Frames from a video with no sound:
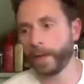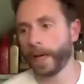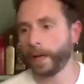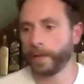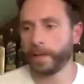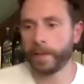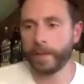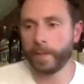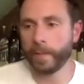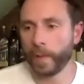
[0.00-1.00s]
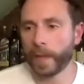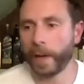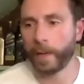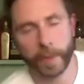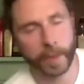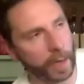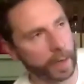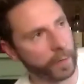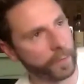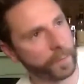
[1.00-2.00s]
And without the
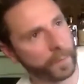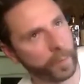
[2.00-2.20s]
kind of